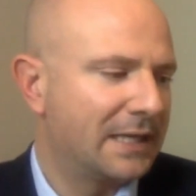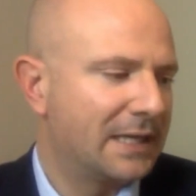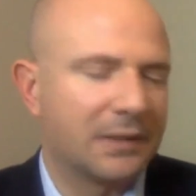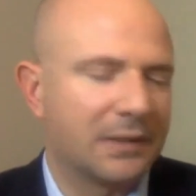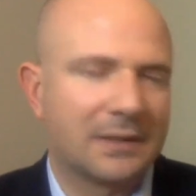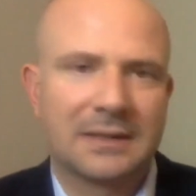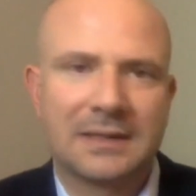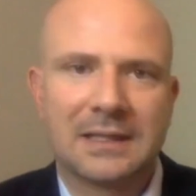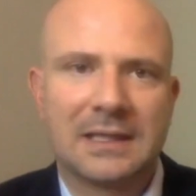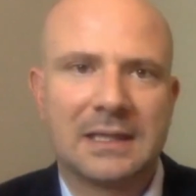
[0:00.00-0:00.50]

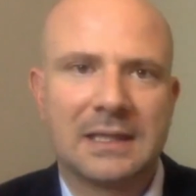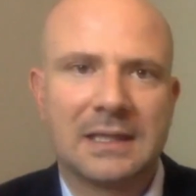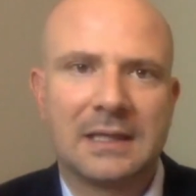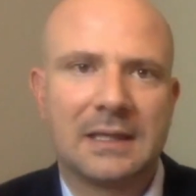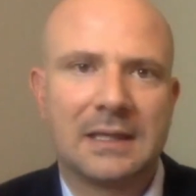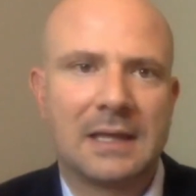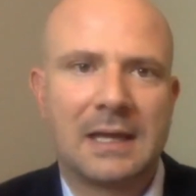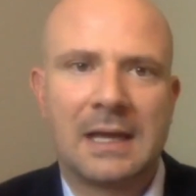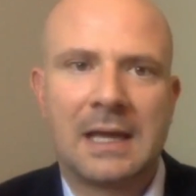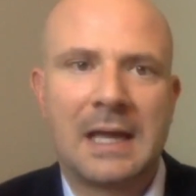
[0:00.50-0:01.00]
But
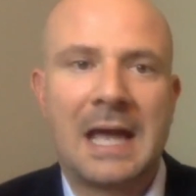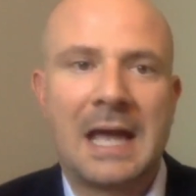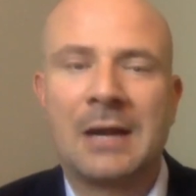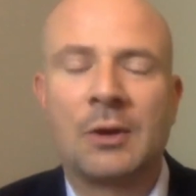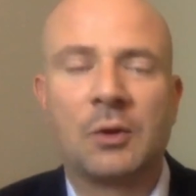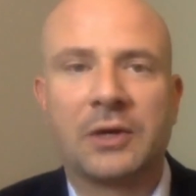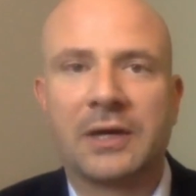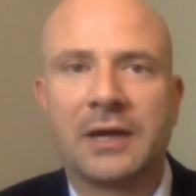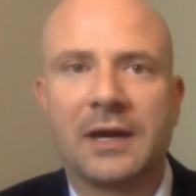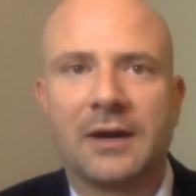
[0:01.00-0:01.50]
uh, I, I
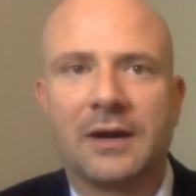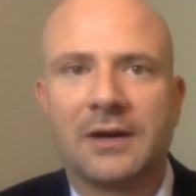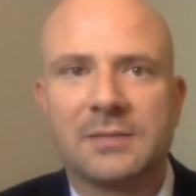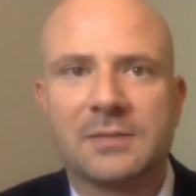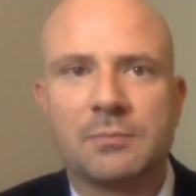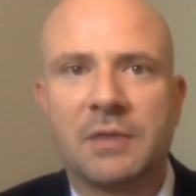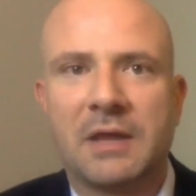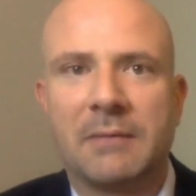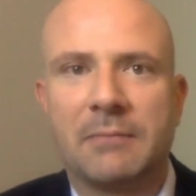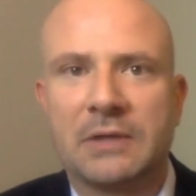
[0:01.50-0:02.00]
don't care.
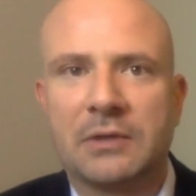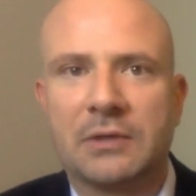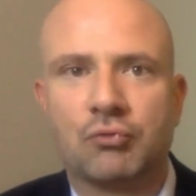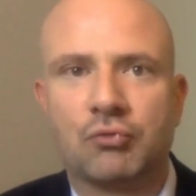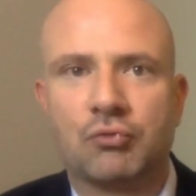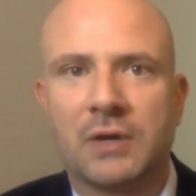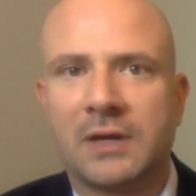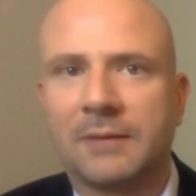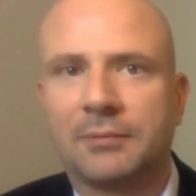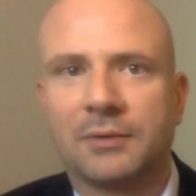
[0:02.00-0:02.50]
It's, they've been
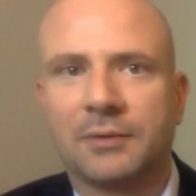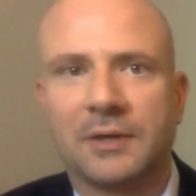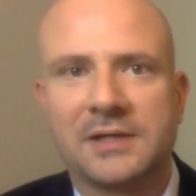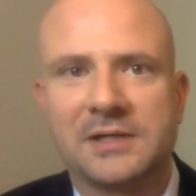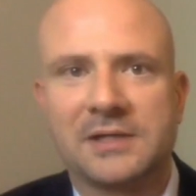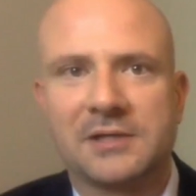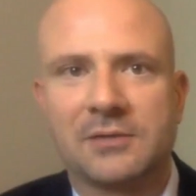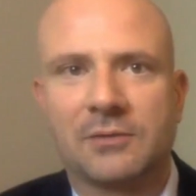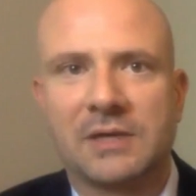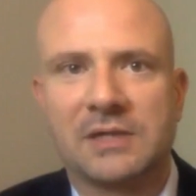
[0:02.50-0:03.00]
great
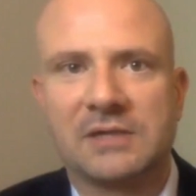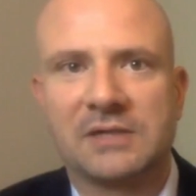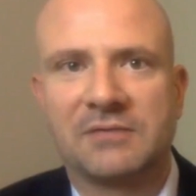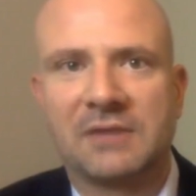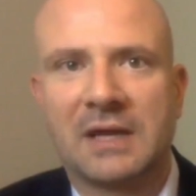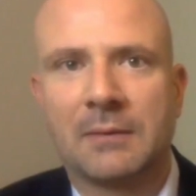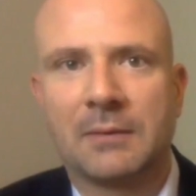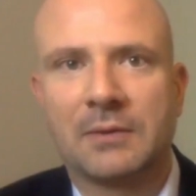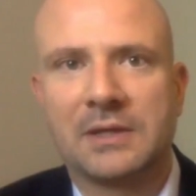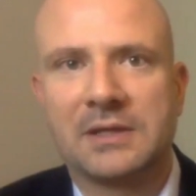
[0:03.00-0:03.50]
places to raise
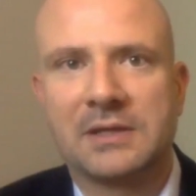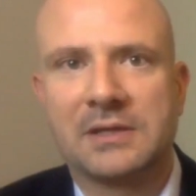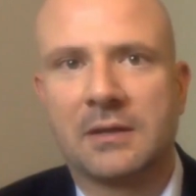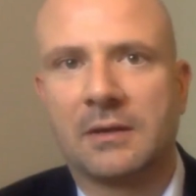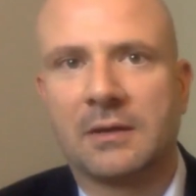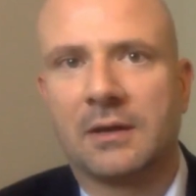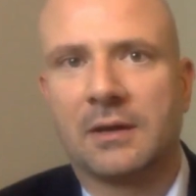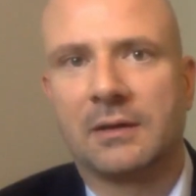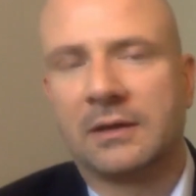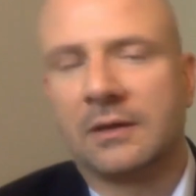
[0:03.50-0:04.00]
families,
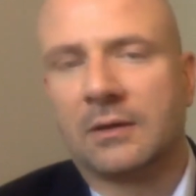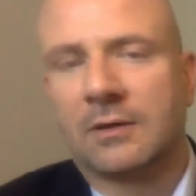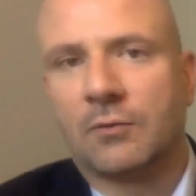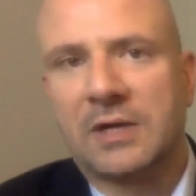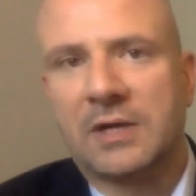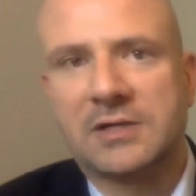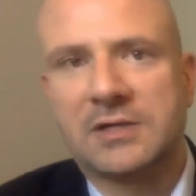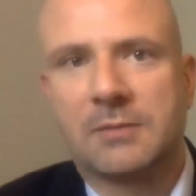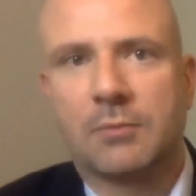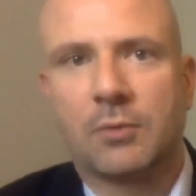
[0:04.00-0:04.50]
uh, you know,
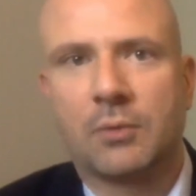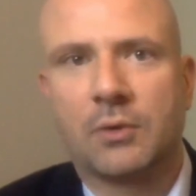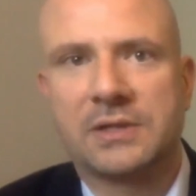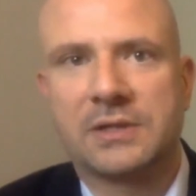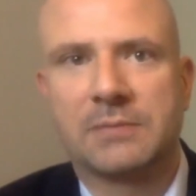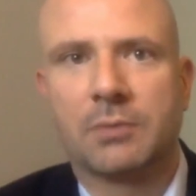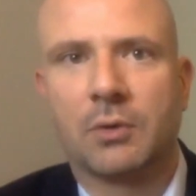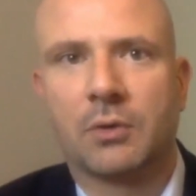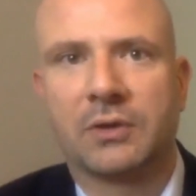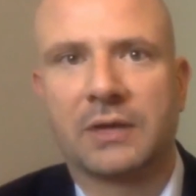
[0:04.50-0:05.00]
raise our
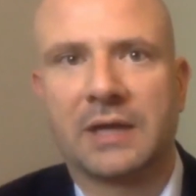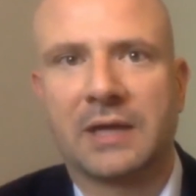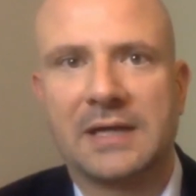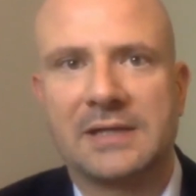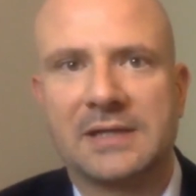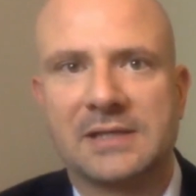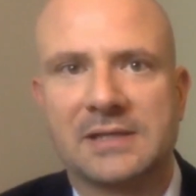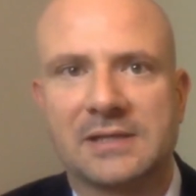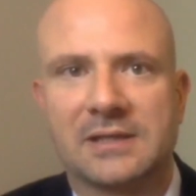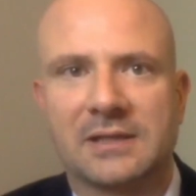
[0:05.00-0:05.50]
boys in both
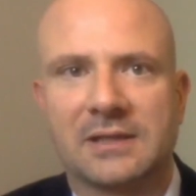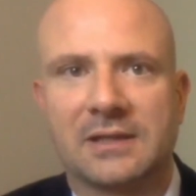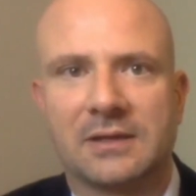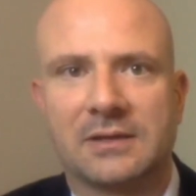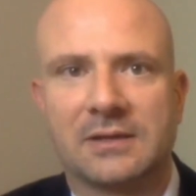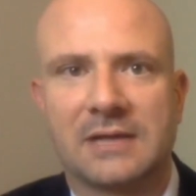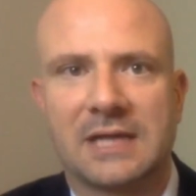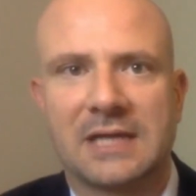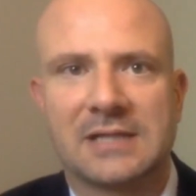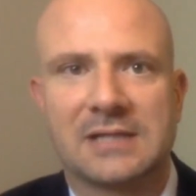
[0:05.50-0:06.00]
cases. And
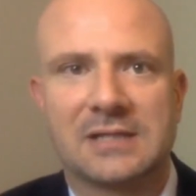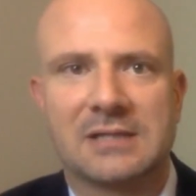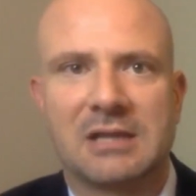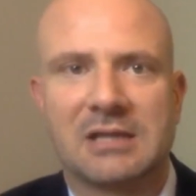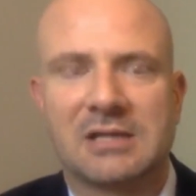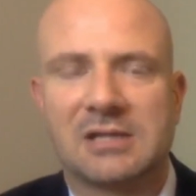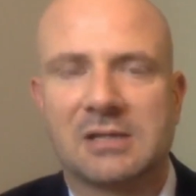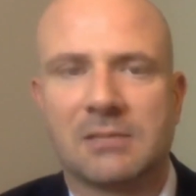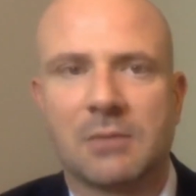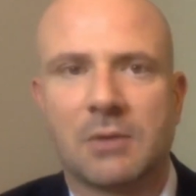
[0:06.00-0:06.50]
that's,
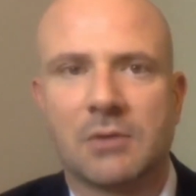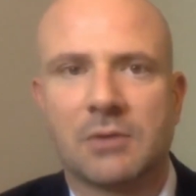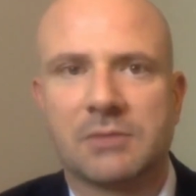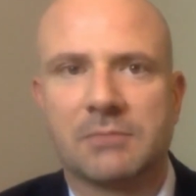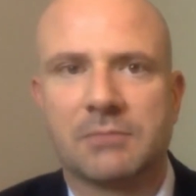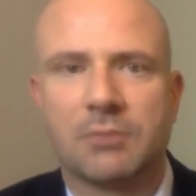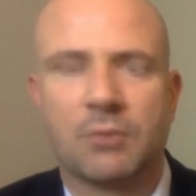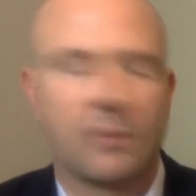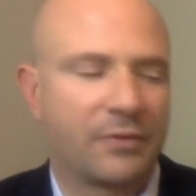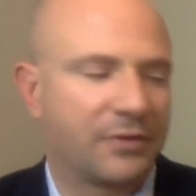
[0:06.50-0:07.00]
that's the most
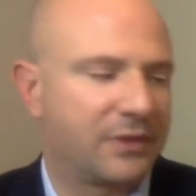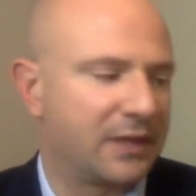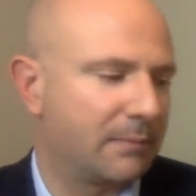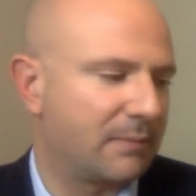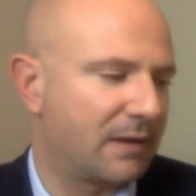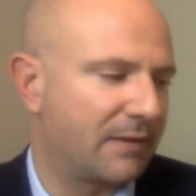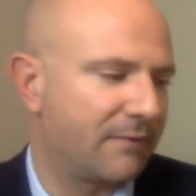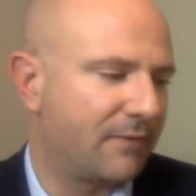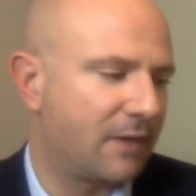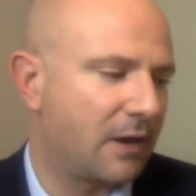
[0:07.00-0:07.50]
important
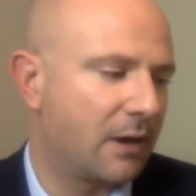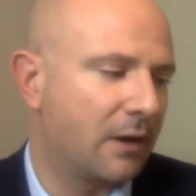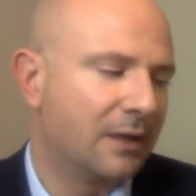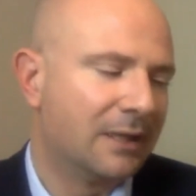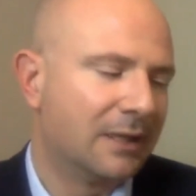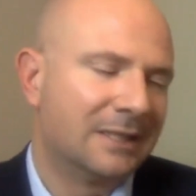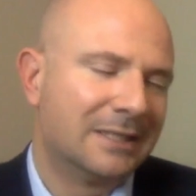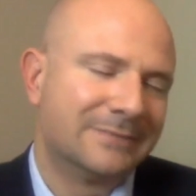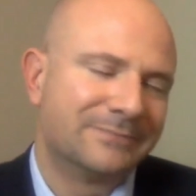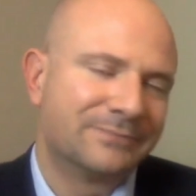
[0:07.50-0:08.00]
thing by far.